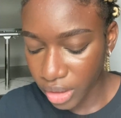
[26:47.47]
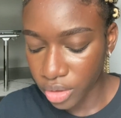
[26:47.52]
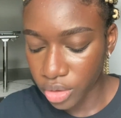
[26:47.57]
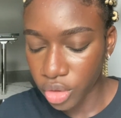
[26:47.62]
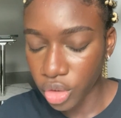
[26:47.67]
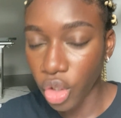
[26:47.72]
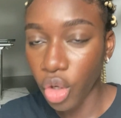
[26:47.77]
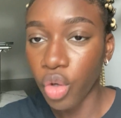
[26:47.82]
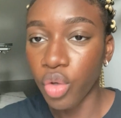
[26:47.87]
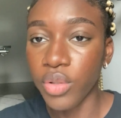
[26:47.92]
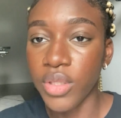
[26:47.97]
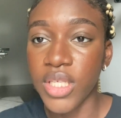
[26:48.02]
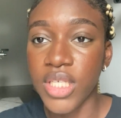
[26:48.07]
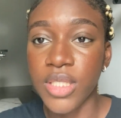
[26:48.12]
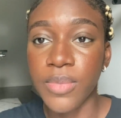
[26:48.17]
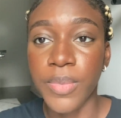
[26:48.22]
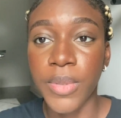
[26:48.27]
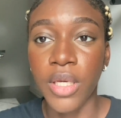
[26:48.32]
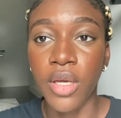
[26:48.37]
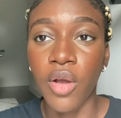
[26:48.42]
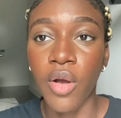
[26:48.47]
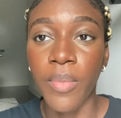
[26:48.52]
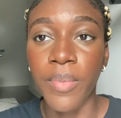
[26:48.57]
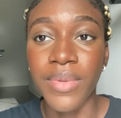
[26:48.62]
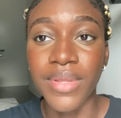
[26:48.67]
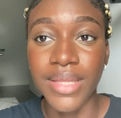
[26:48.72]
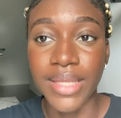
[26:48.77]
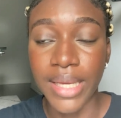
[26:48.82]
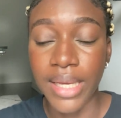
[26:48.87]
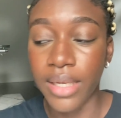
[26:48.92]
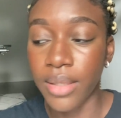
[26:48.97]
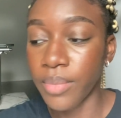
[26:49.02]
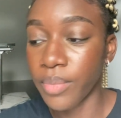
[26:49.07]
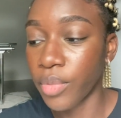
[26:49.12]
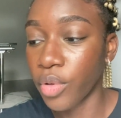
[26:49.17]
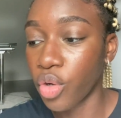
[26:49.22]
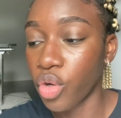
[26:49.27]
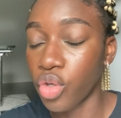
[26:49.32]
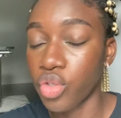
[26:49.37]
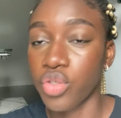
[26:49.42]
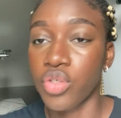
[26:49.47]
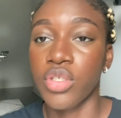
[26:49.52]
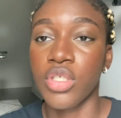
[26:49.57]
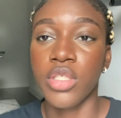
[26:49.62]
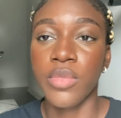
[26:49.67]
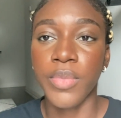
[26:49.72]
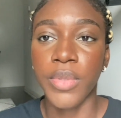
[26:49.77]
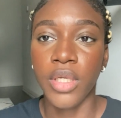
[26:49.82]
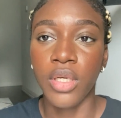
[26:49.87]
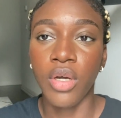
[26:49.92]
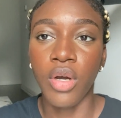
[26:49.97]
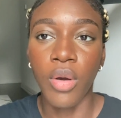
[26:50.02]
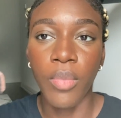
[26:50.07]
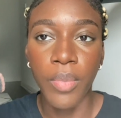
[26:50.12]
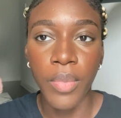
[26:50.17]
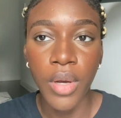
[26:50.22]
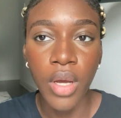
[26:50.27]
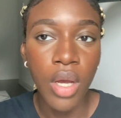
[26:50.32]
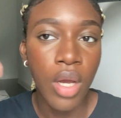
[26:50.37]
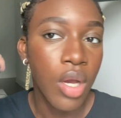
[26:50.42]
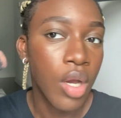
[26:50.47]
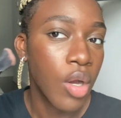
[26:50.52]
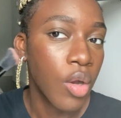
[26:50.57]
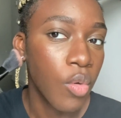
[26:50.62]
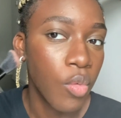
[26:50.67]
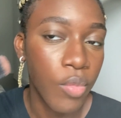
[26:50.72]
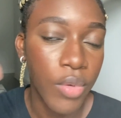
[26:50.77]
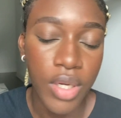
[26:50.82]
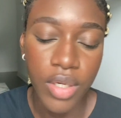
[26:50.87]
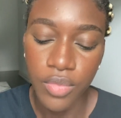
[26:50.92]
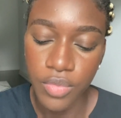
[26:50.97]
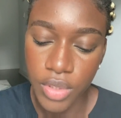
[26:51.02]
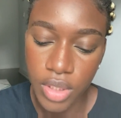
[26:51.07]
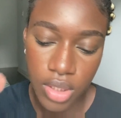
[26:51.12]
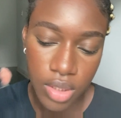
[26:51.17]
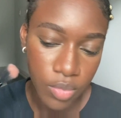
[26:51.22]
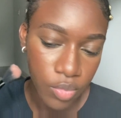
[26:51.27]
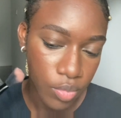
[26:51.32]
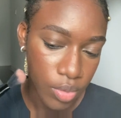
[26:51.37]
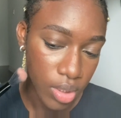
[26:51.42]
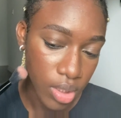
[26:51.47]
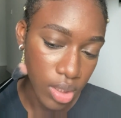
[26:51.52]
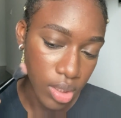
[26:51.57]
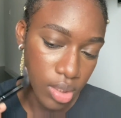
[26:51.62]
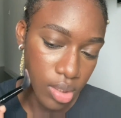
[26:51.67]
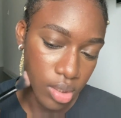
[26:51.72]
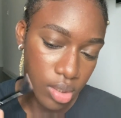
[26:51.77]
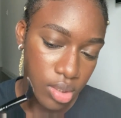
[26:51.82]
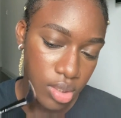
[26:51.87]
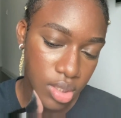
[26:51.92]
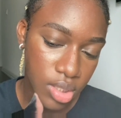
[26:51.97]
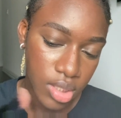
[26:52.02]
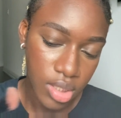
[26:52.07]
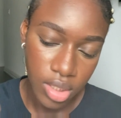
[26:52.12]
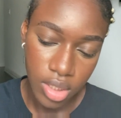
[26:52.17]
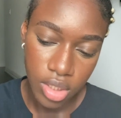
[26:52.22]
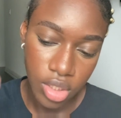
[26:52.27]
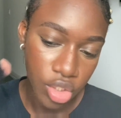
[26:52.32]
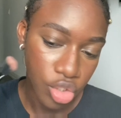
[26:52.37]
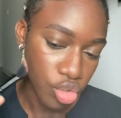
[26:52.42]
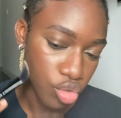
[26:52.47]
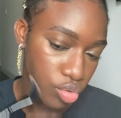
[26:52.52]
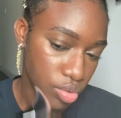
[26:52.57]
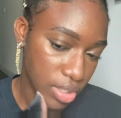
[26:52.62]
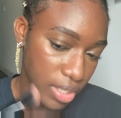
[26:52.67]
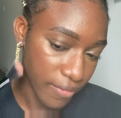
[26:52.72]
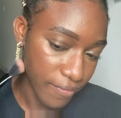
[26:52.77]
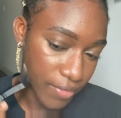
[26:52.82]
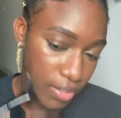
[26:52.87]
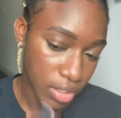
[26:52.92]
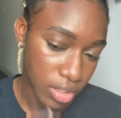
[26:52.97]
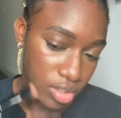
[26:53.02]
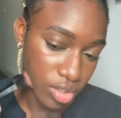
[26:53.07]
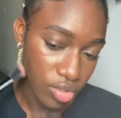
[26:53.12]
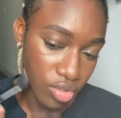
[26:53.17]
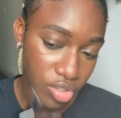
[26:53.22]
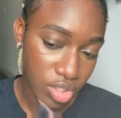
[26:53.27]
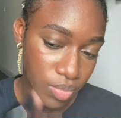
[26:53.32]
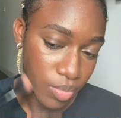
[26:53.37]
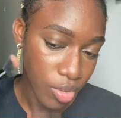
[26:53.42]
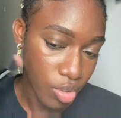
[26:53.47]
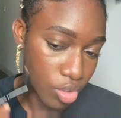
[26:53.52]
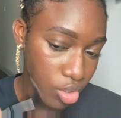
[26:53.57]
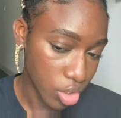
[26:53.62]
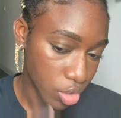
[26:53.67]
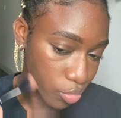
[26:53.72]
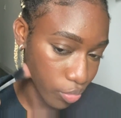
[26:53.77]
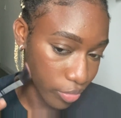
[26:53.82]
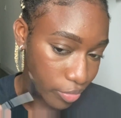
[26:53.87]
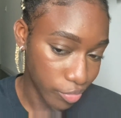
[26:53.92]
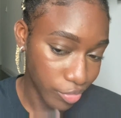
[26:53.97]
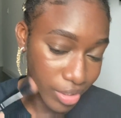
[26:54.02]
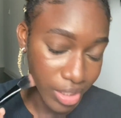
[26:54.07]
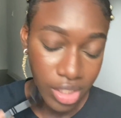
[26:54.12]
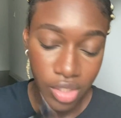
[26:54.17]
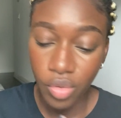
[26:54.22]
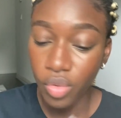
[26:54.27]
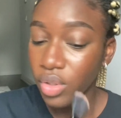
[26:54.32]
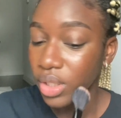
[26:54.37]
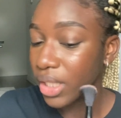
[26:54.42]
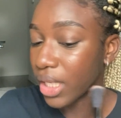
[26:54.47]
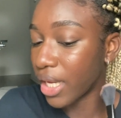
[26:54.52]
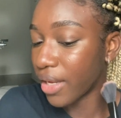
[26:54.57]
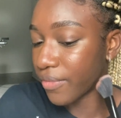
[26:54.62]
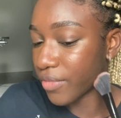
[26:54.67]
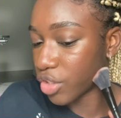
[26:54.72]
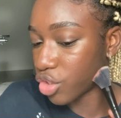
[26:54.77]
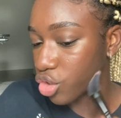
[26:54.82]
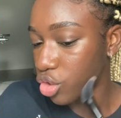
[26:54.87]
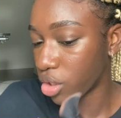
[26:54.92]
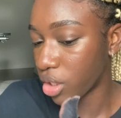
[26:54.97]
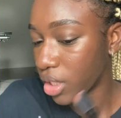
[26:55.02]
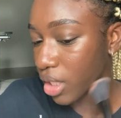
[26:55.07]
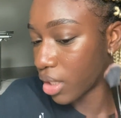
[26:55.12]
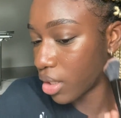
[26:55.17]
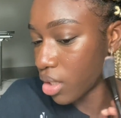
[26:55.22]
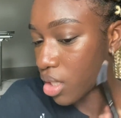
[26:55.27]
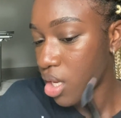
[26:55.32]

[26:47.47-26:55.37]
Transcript: not only speak up then, but also speak up when we see issues affecting us, because we really only have each other,